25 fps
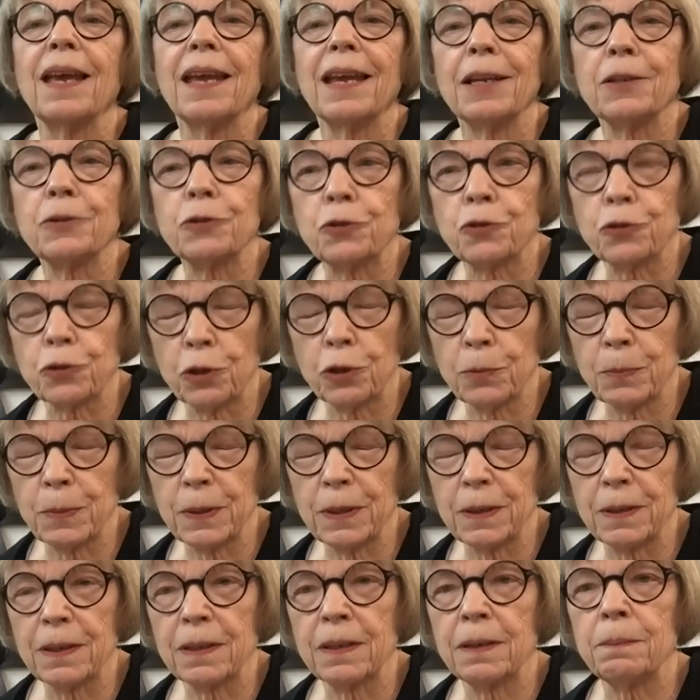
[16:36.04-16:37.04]
it's
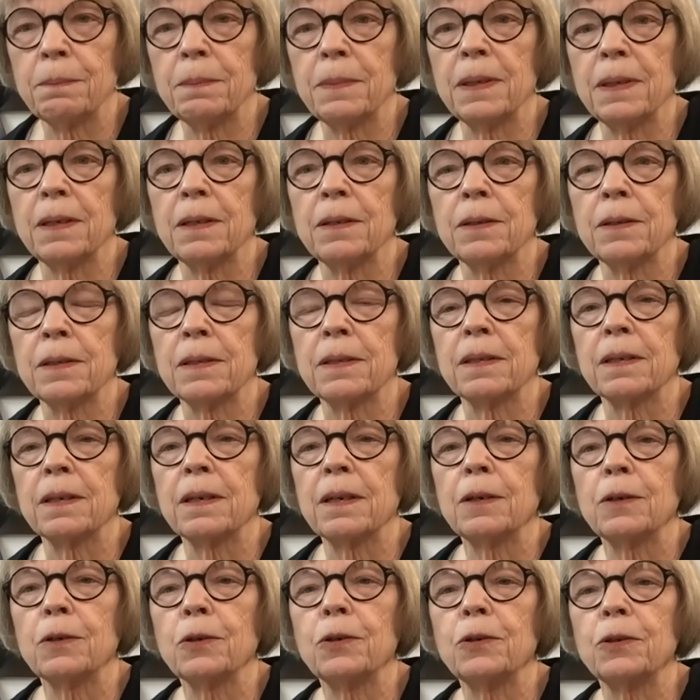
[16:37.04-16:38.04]
German. It means
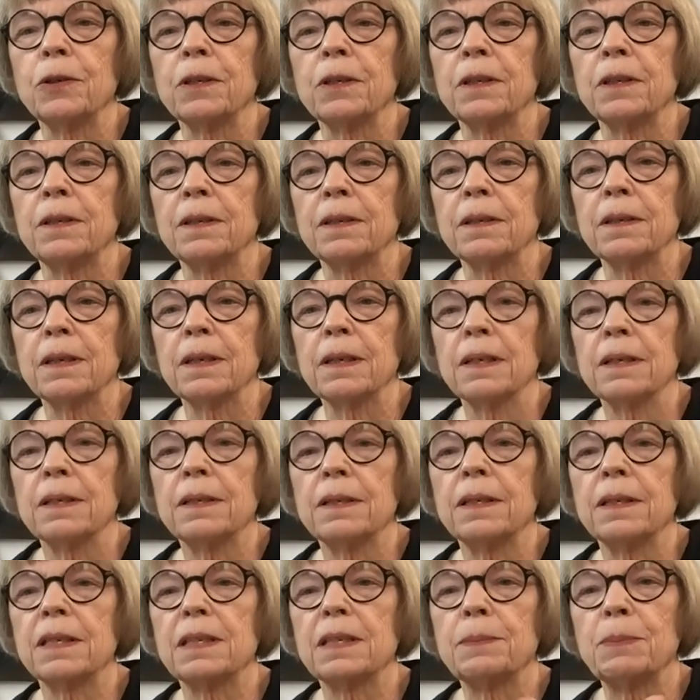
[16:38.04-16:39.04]
good
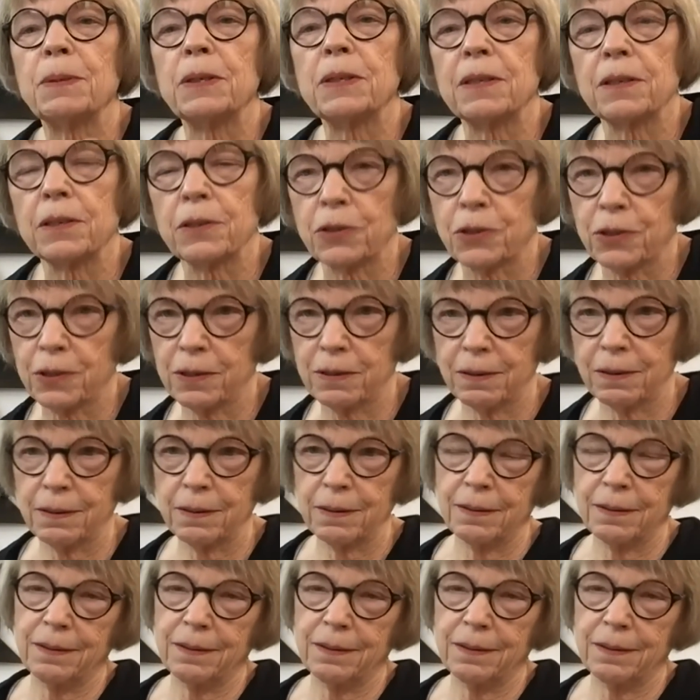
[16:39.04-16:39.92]
disposition.